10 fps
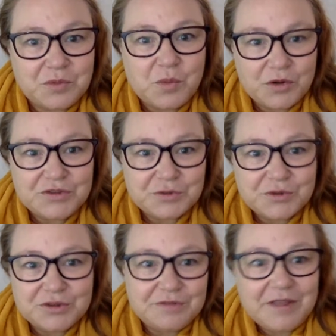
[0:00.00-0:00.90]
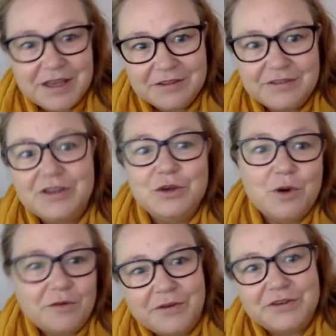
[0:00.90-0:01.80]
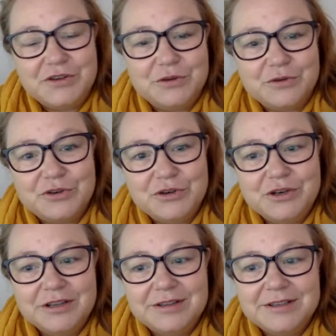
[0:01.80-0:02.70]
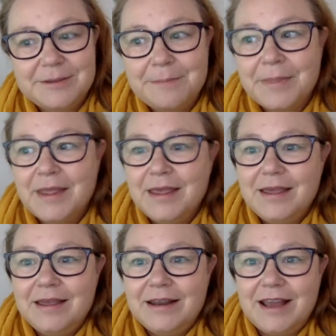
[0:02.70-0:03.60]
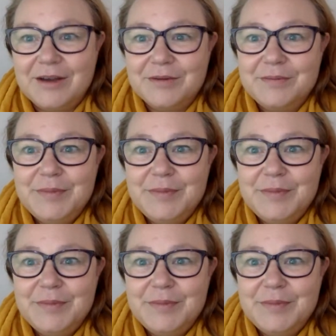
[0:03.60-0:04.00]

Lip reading: on what sorts of things that you offer to your students. Now,